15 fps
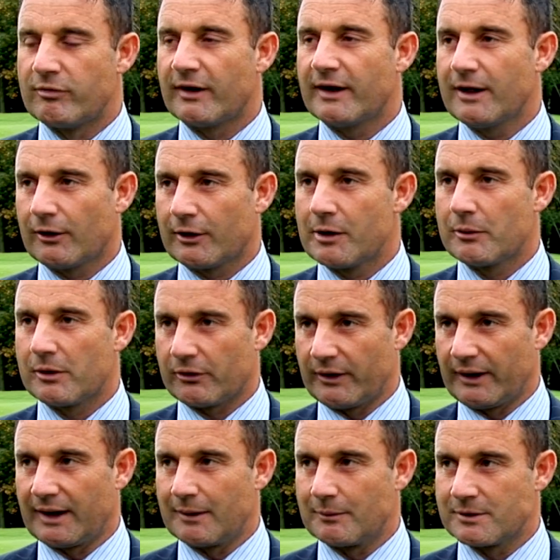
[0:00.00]
very lucky with our
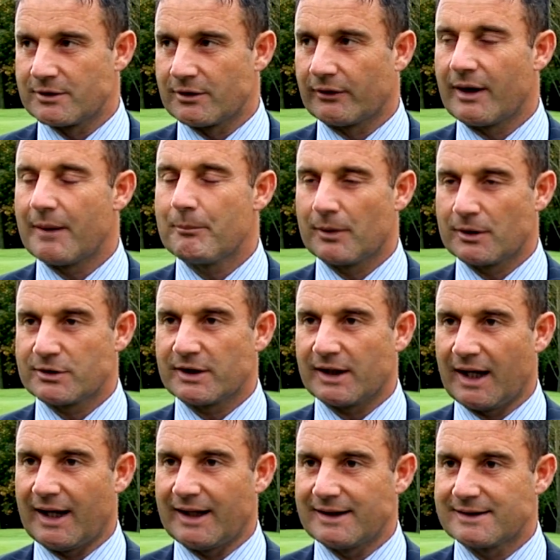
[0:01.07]
greenkeepers. They're a great bunch of
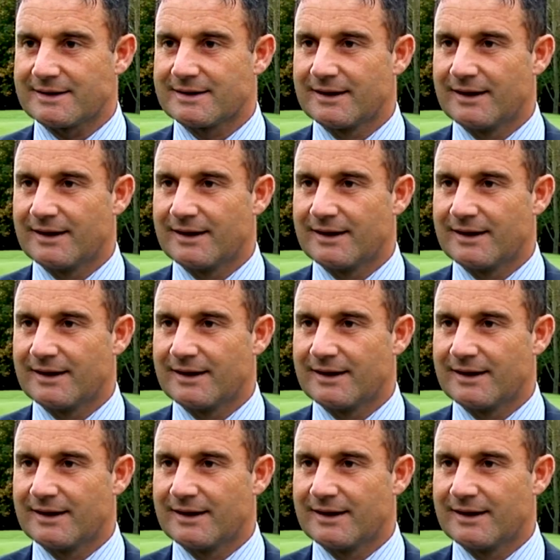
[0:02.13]
guys.